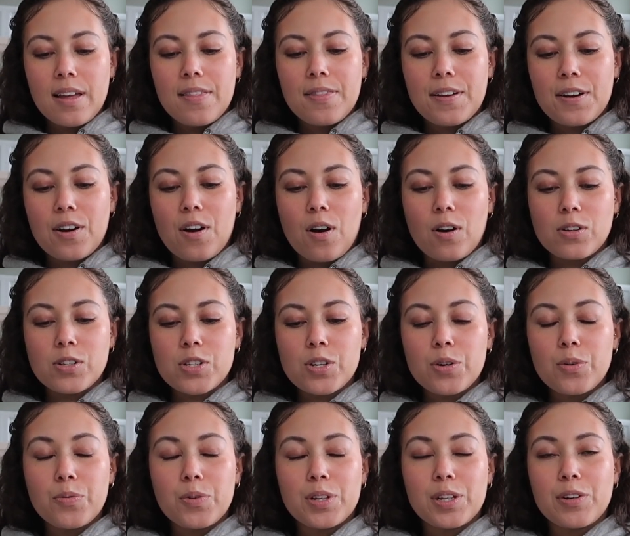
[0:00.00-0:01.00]
They're
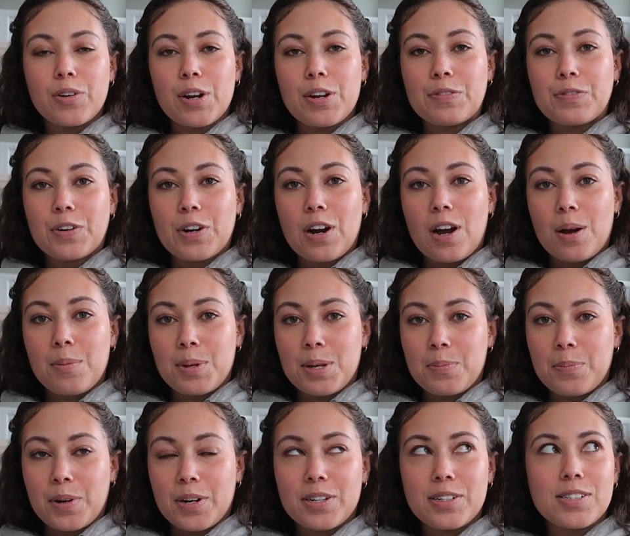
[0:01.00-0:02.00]
also really great for
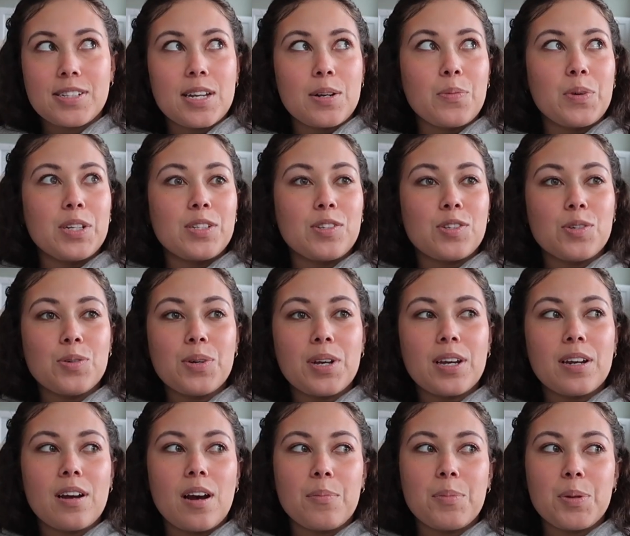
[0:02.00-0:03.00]
hummingbirds, and we do
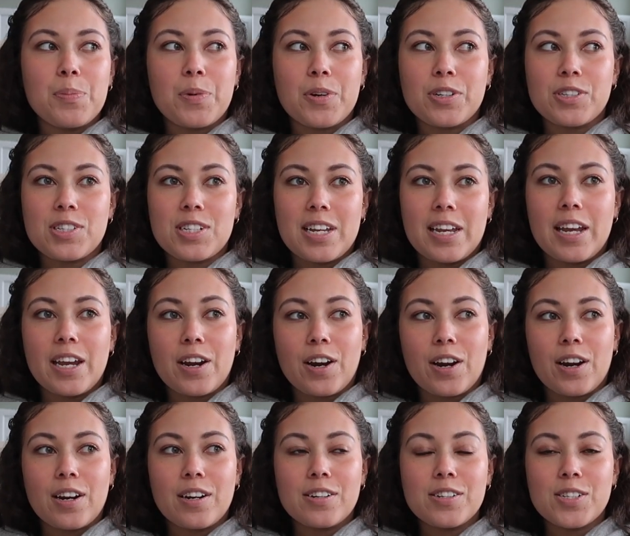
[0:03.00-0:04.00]
get hummingbirds
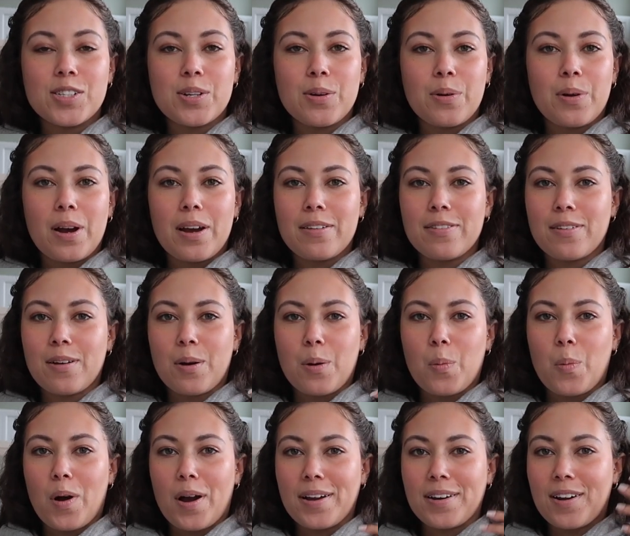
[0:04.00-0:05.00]
here, so I
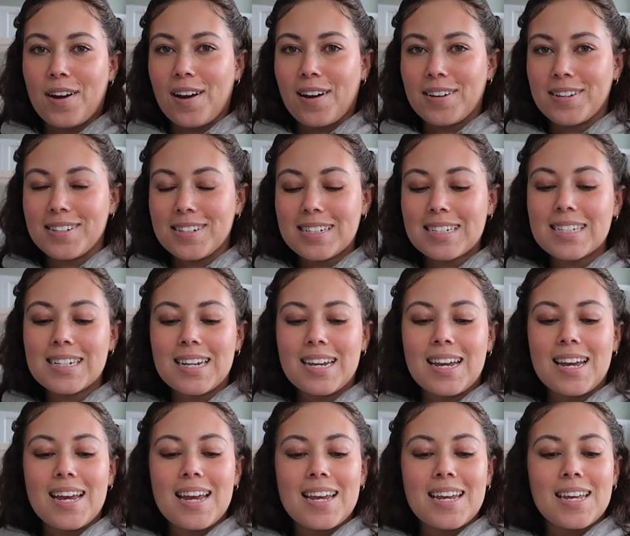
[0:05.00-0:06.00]
thought, why not
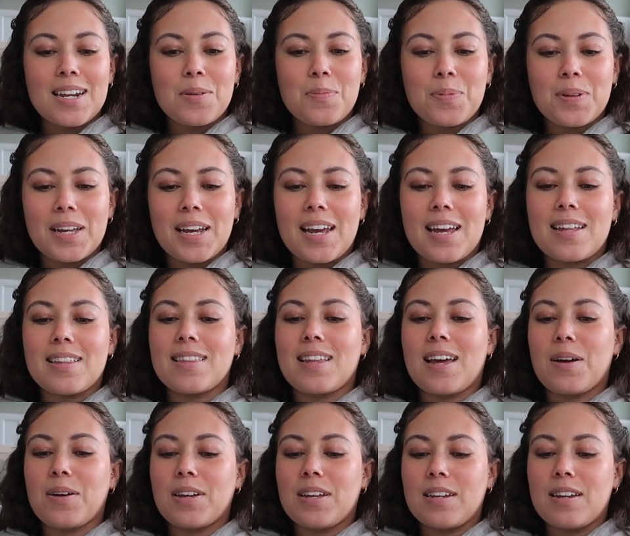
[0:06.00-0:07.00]
get a plant
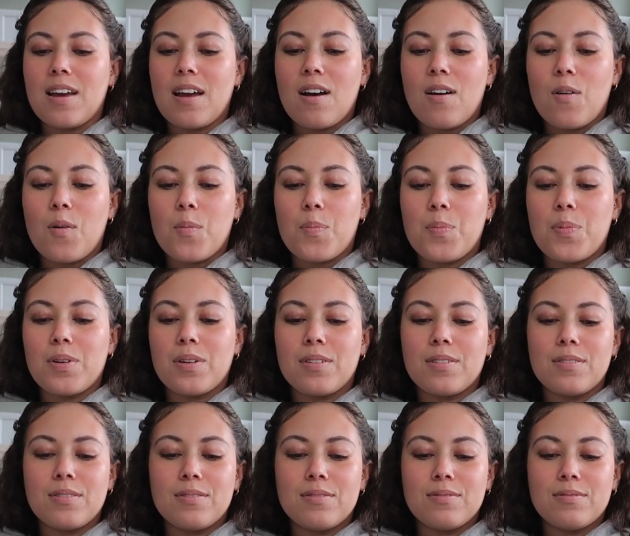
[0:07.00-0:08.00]
that can help
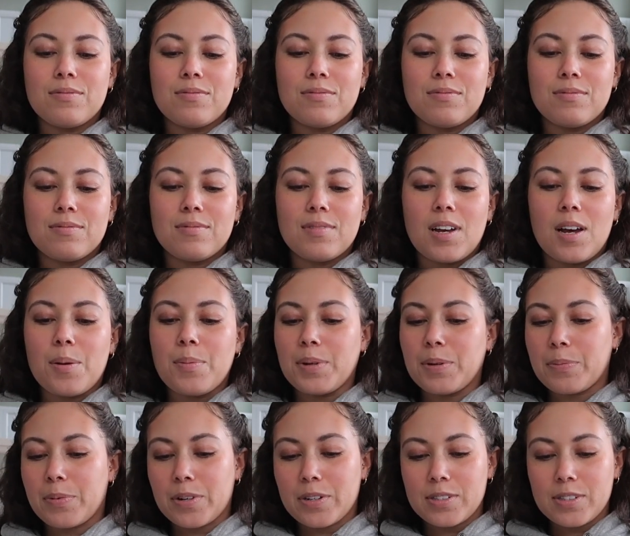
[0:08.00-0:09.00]

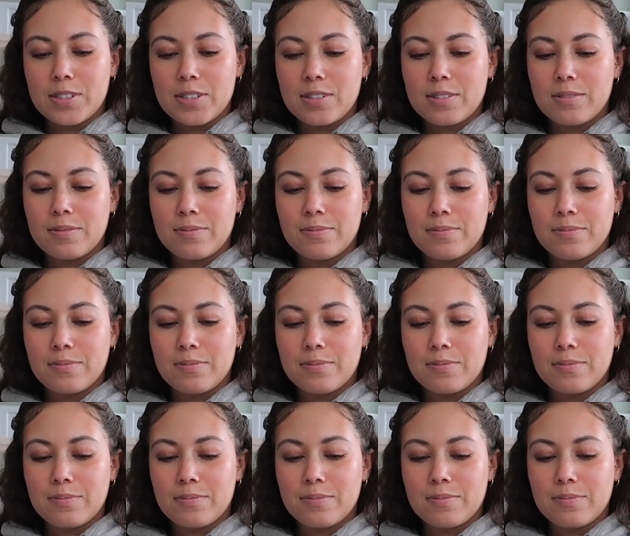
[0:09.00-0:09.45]
hummingbirds?